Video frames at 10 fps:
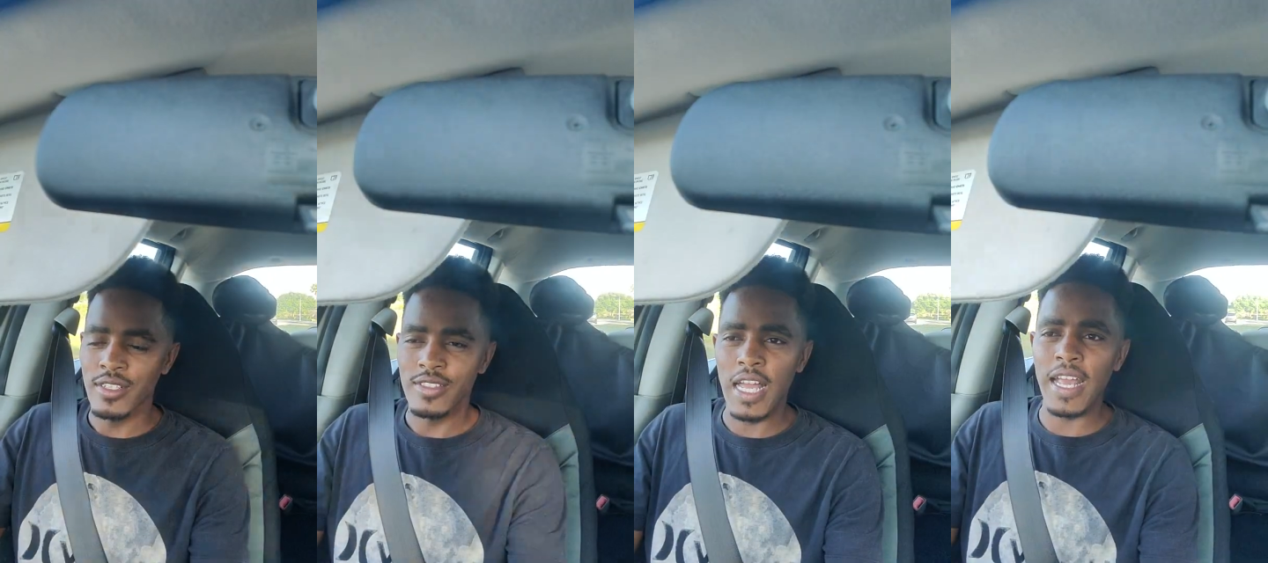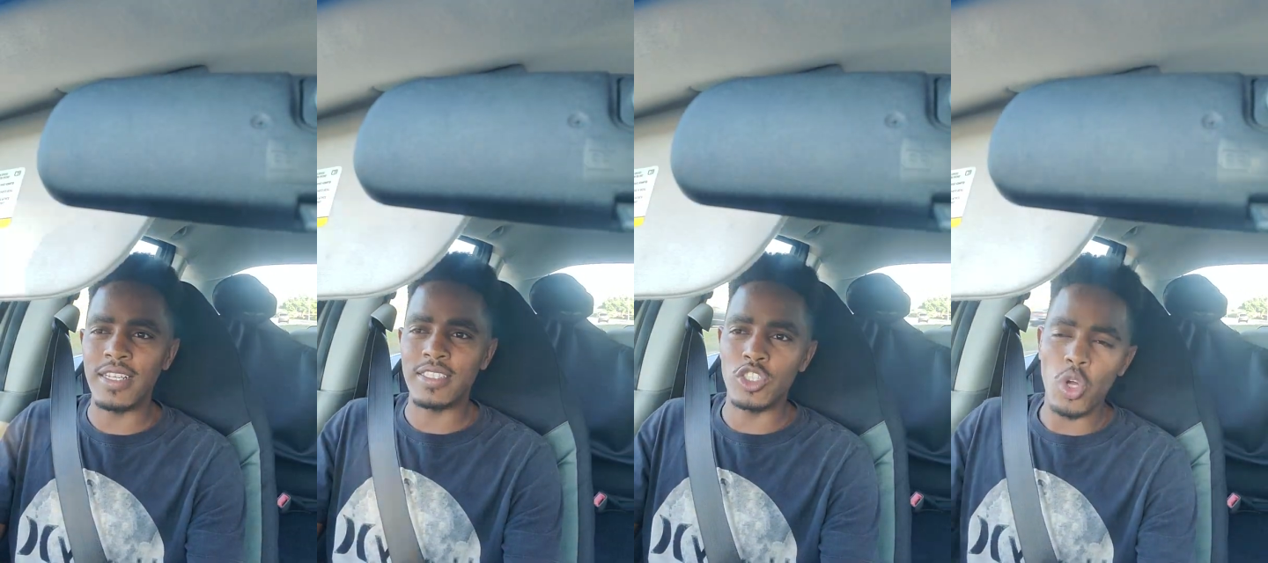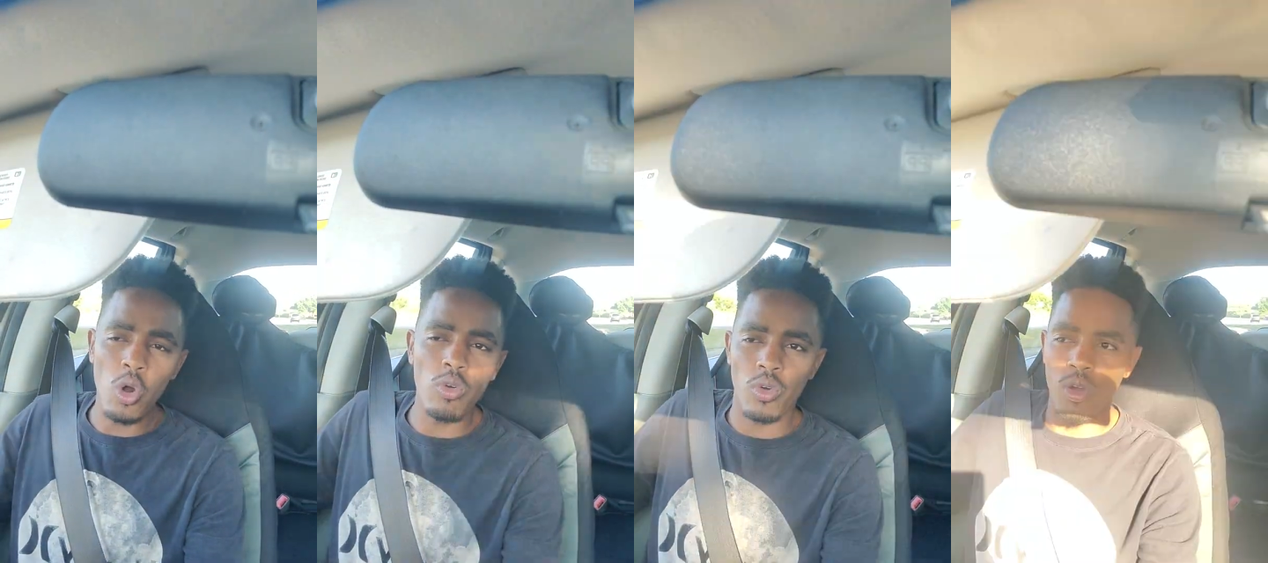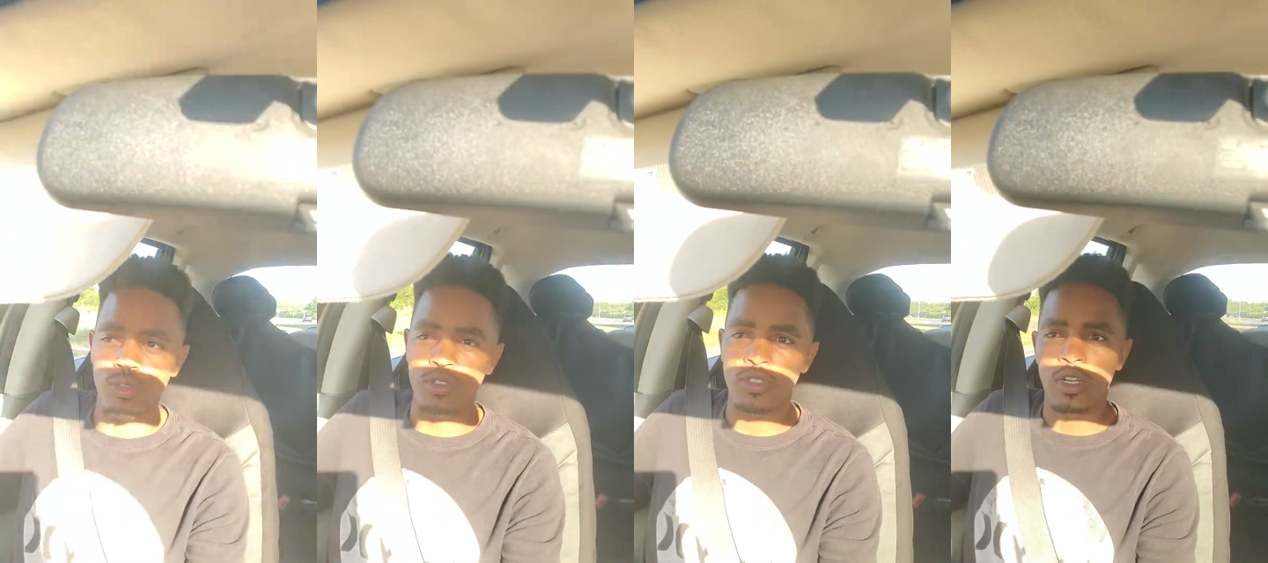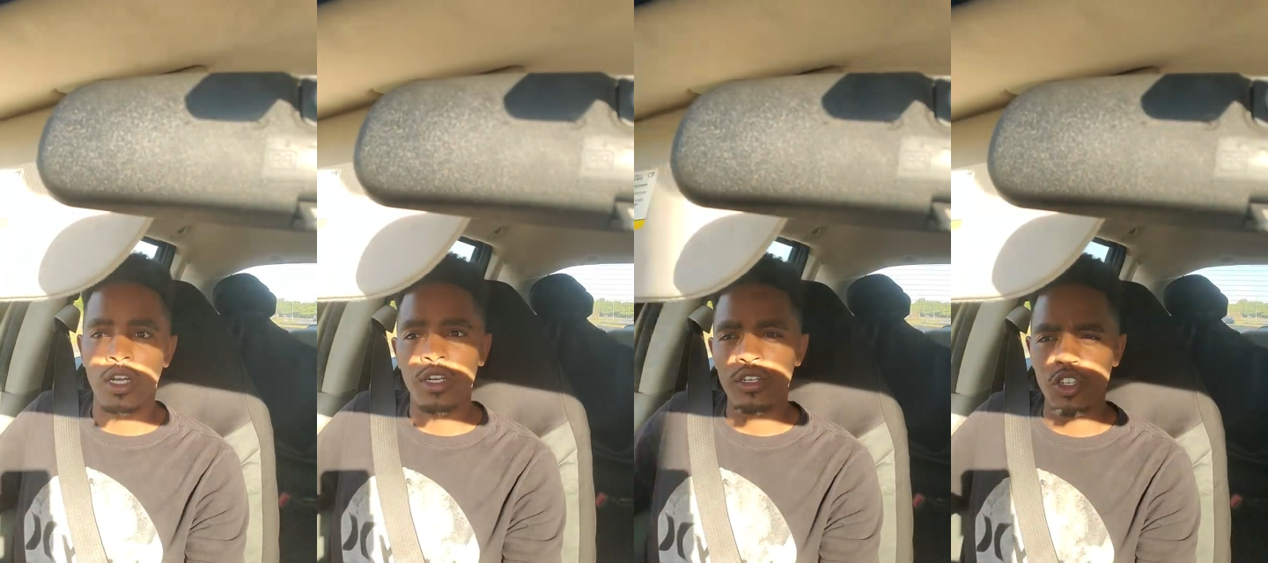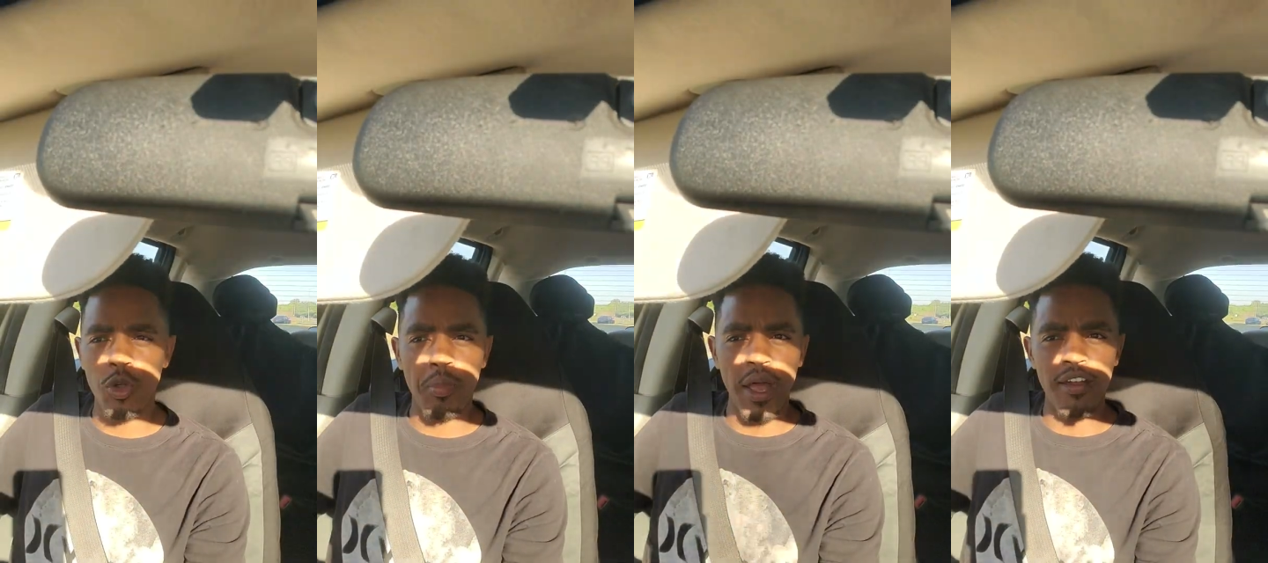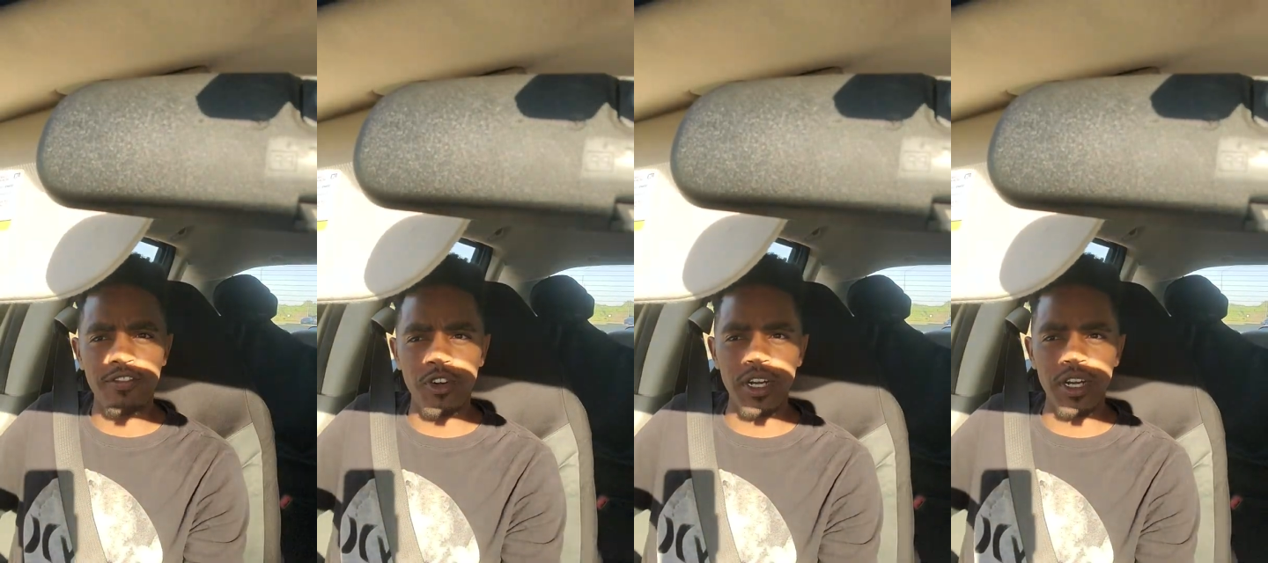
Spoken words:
takes toll roads? Do you pay for